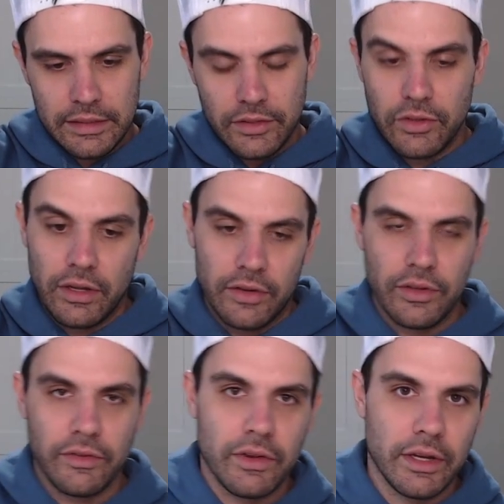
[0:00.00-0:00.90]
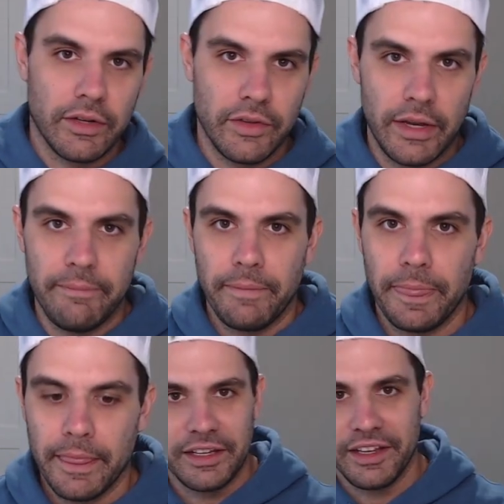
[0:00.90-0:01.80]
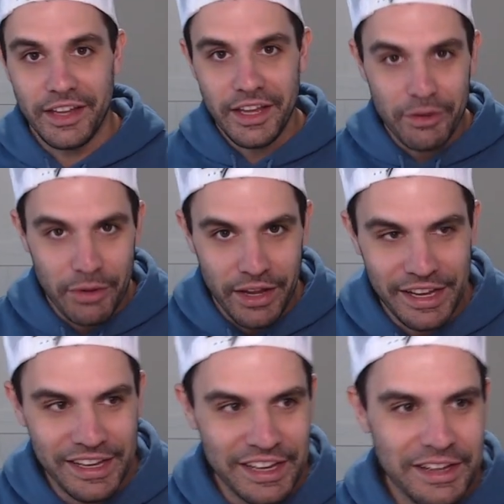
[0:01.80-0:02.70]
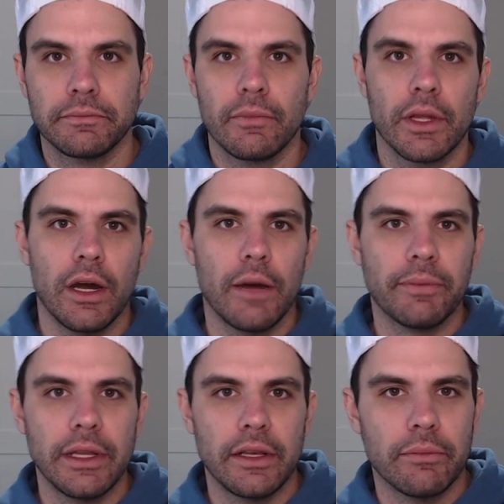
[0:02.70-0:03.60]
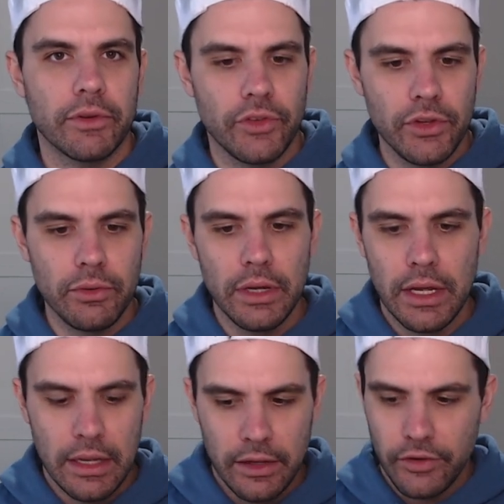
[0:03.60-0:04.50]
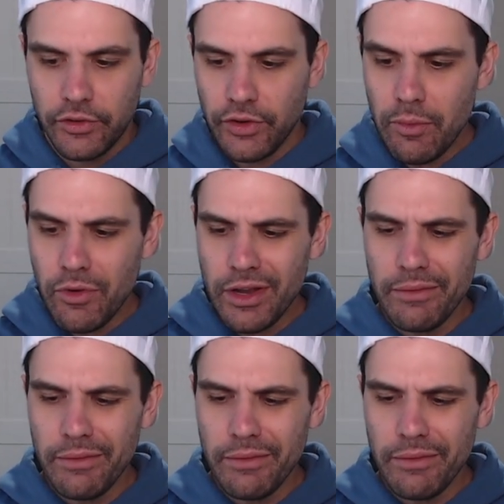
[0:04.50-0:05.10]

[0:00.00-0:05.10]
There's a lot of stuff going on today. Anyway. Update number two, somewhat